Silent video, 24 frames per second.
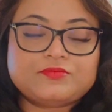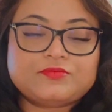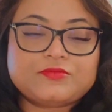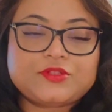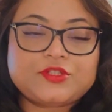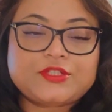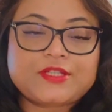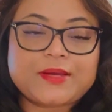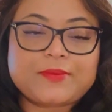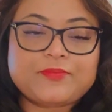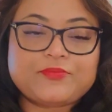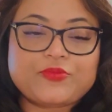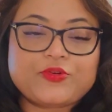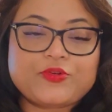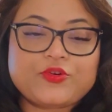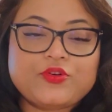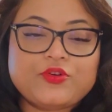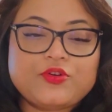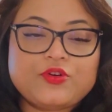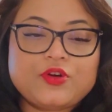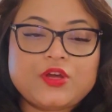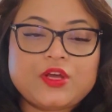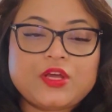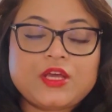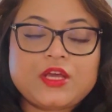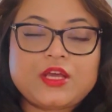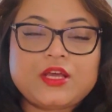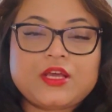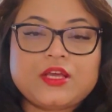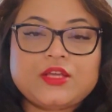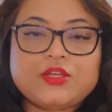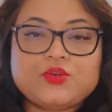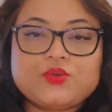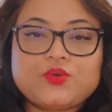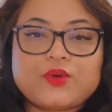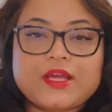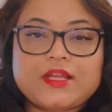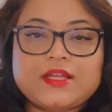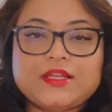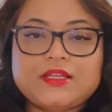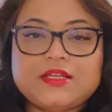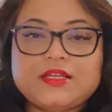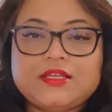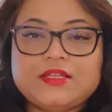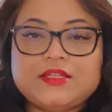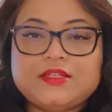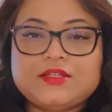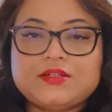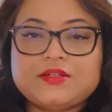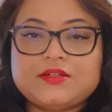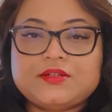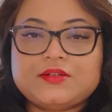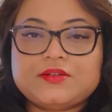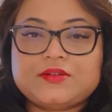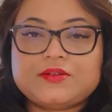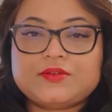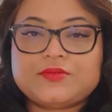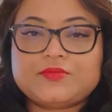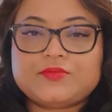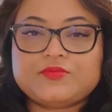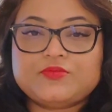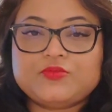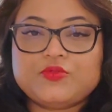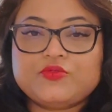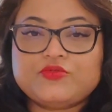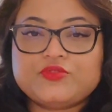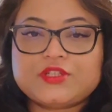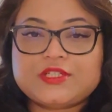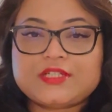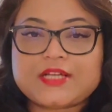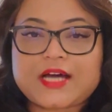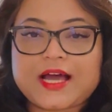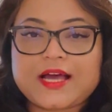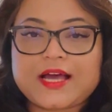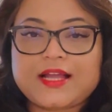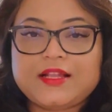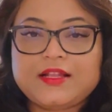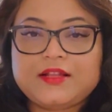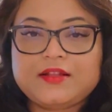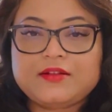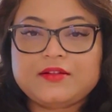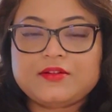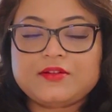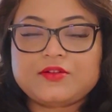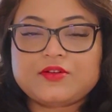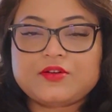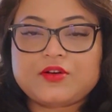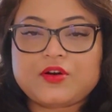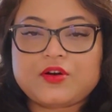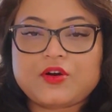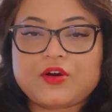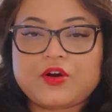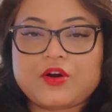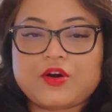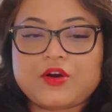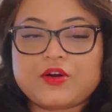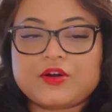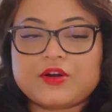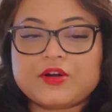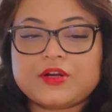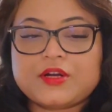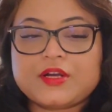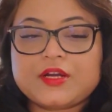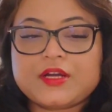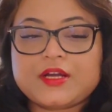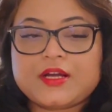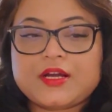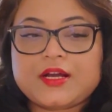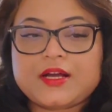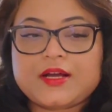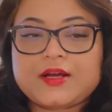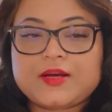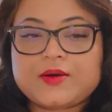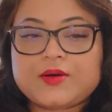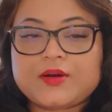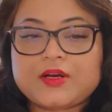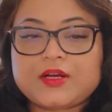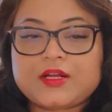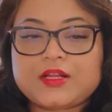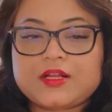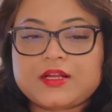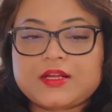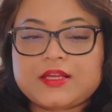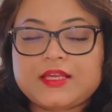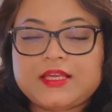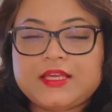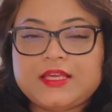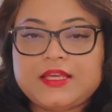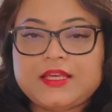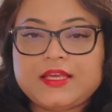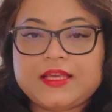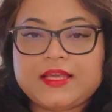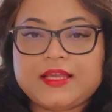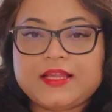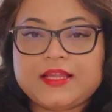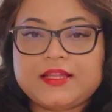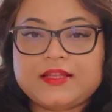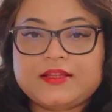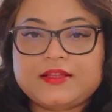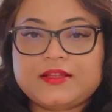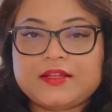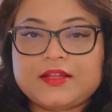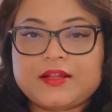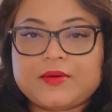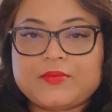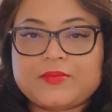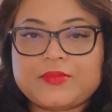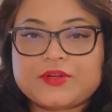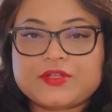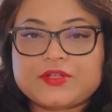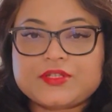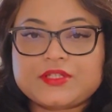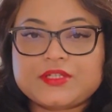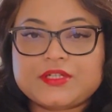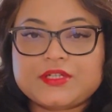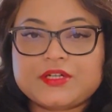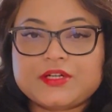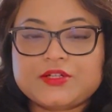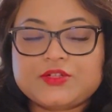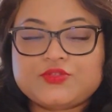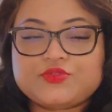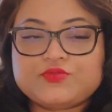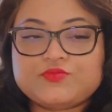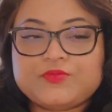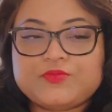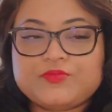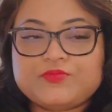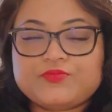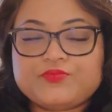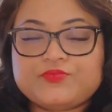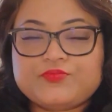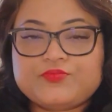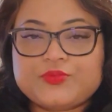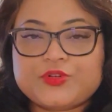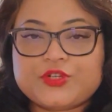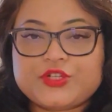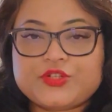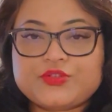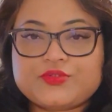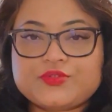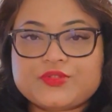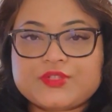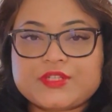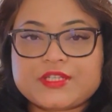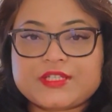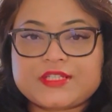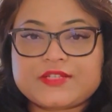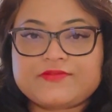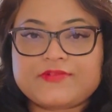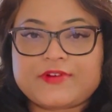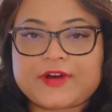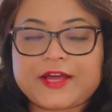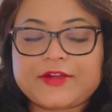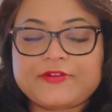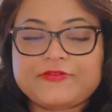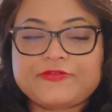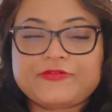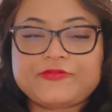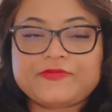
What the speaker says: tempo. You can either move the dial or key in the numbers here to put it to 65.